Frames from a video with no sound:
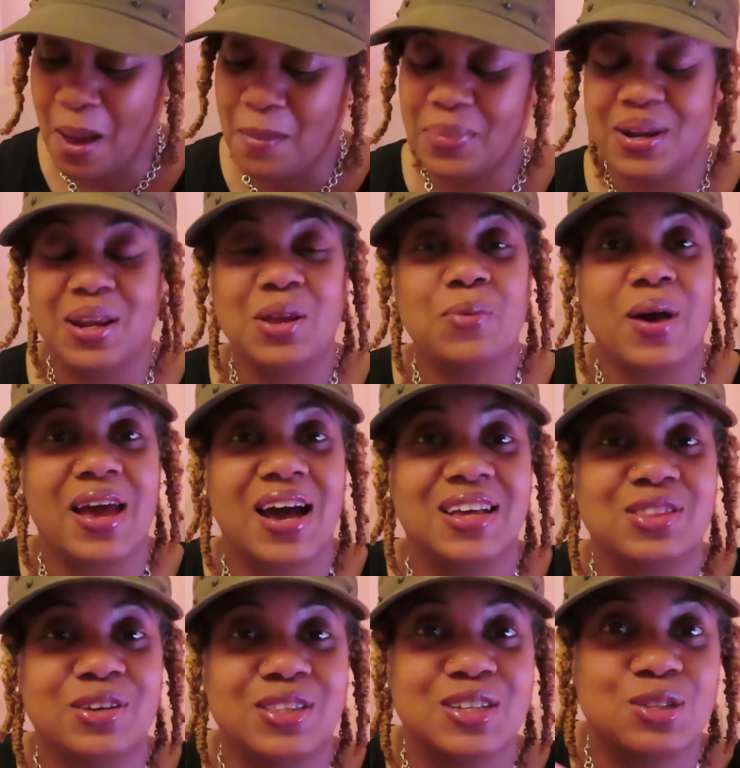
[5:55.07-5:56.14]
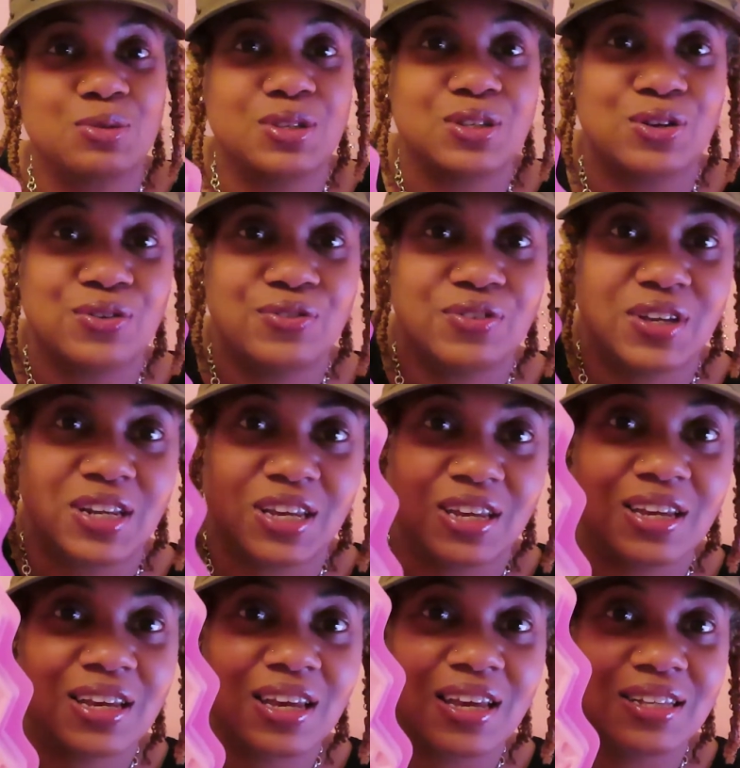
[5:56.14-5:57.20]
But anyway, I thought this was so
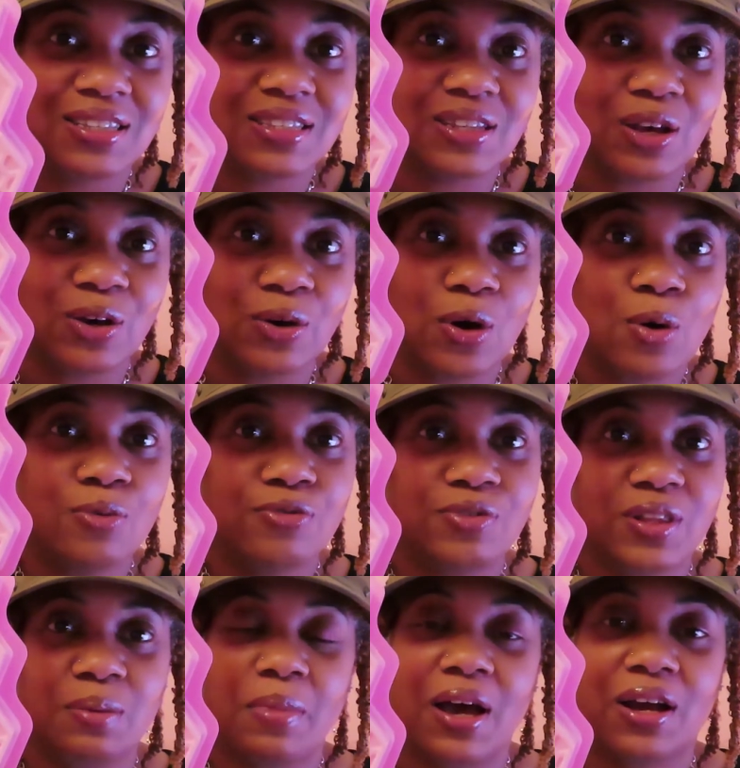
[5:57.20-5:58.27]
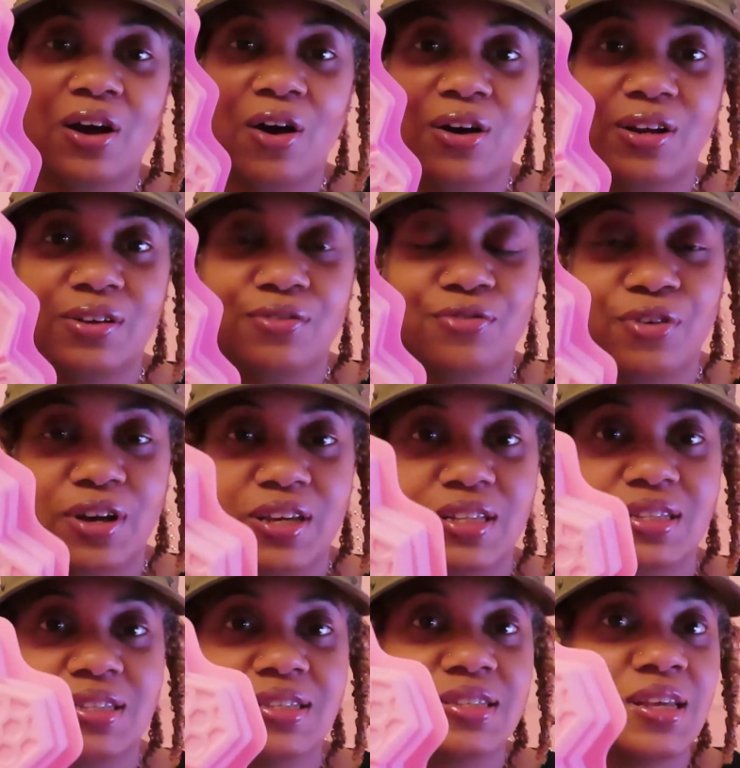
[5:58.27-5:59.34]
fitting, and so hopefully my garden
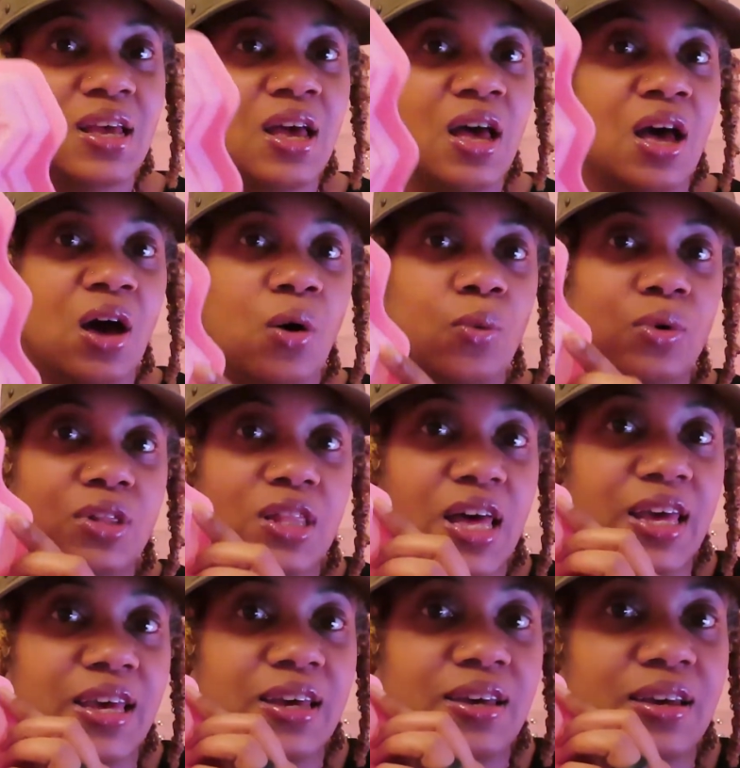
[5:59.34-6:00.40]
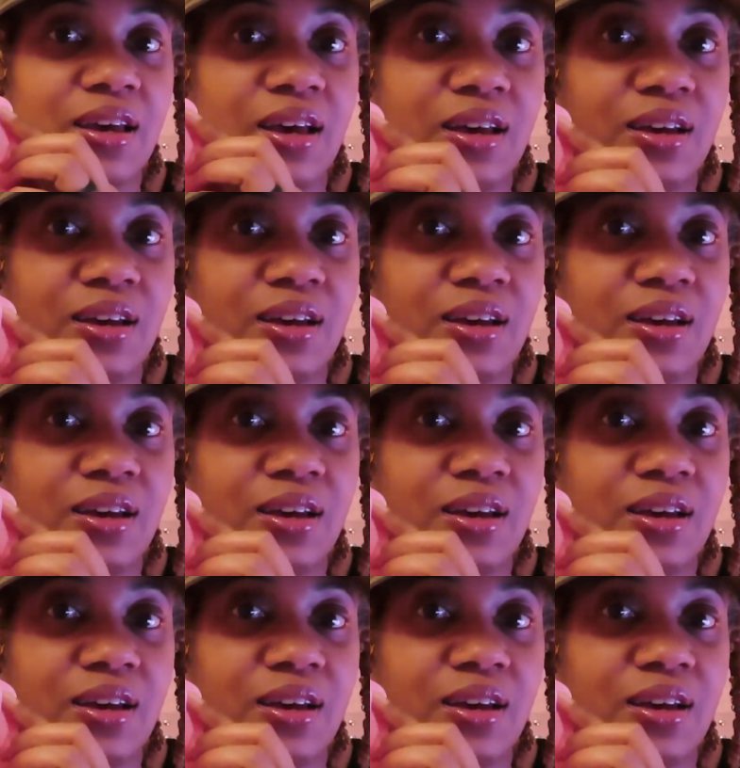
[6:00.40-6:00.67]
friends will like,